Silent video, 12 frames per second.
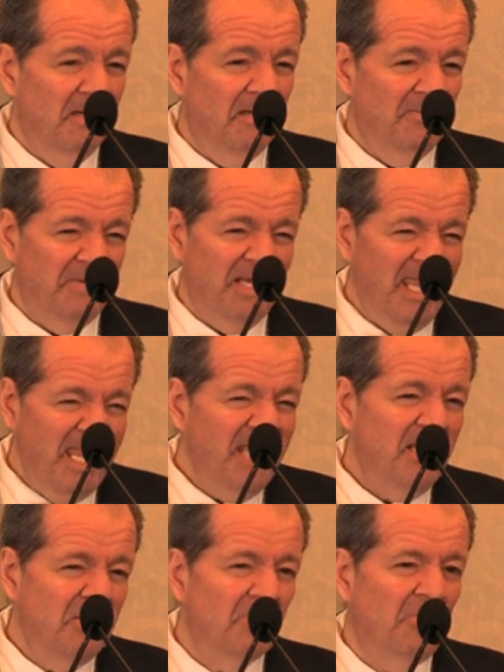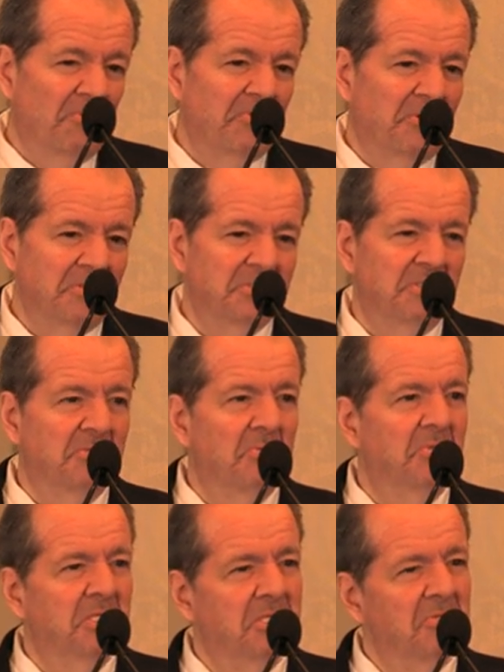of an 80-year-old person
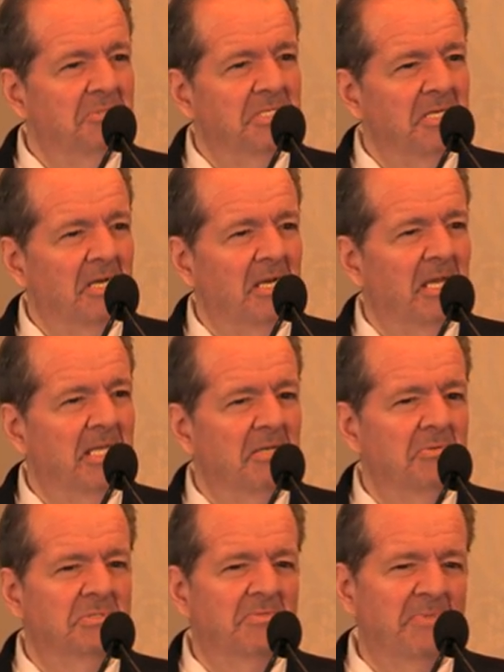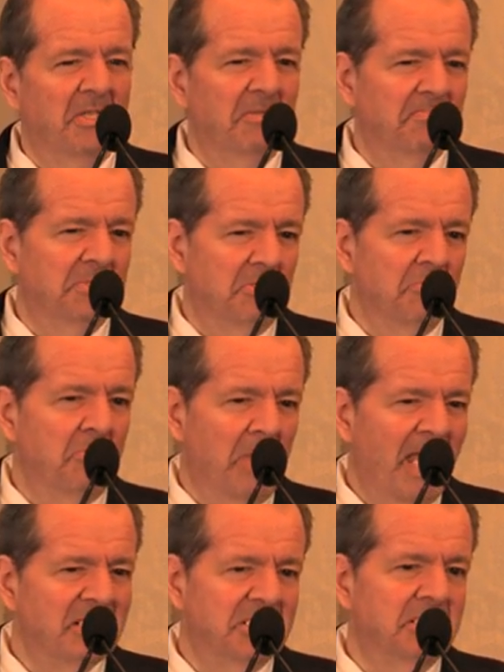with a UTI who
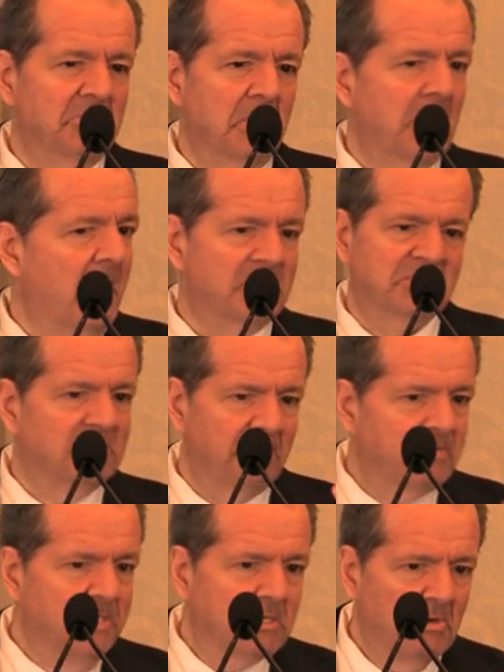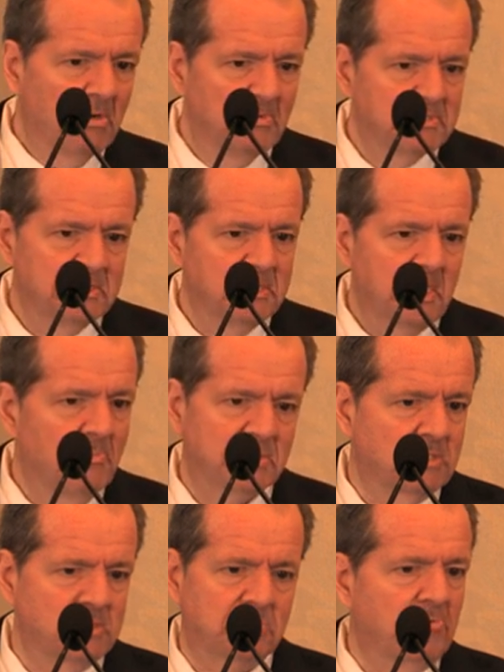actually had severe OCD,
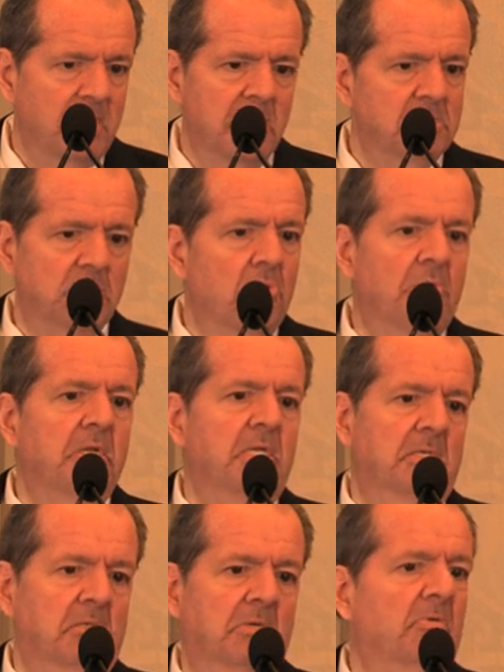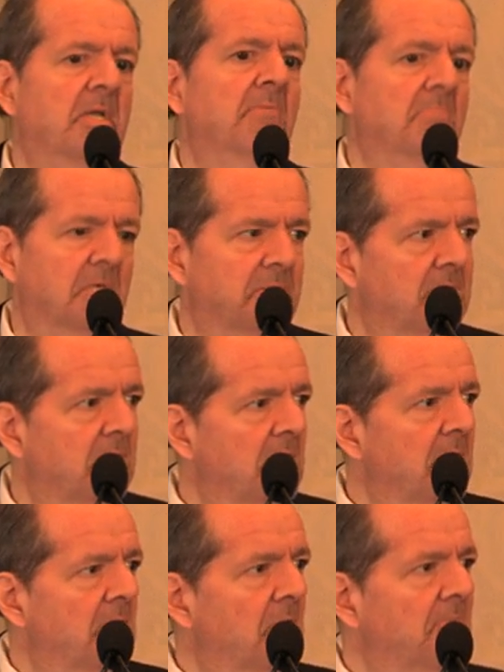was a strange, hoarding grandmother,
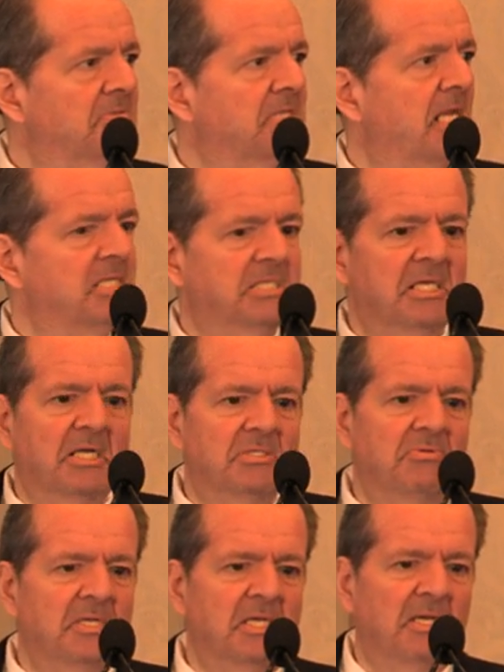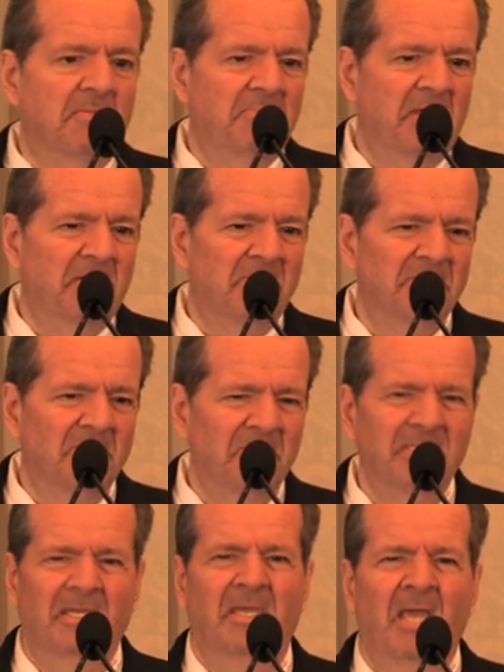and she got treated, got better. So
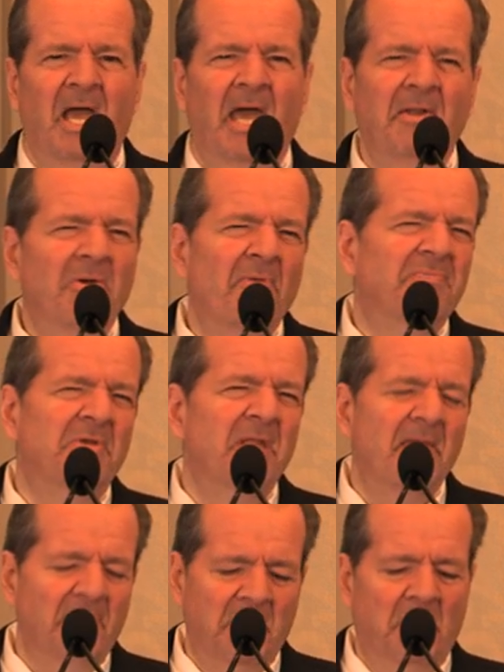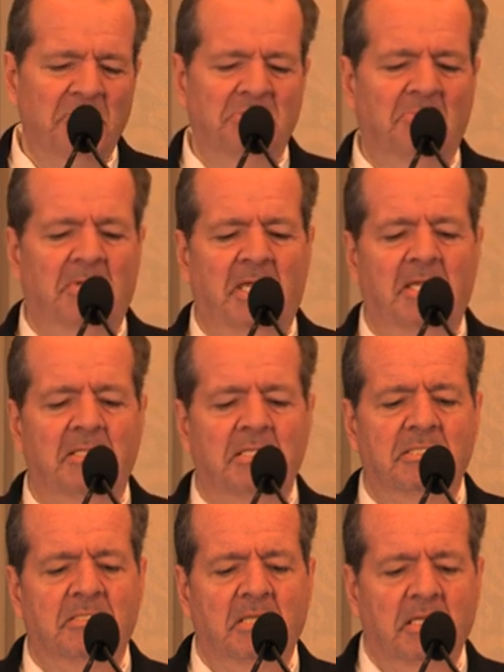I don't know if that ever goes away,
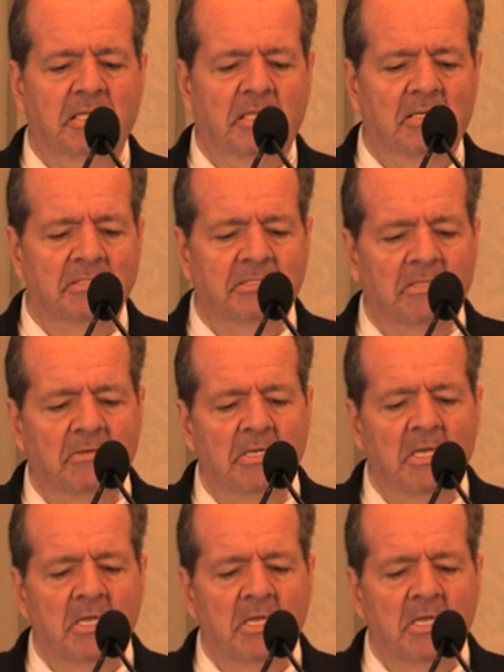this thing, you know, so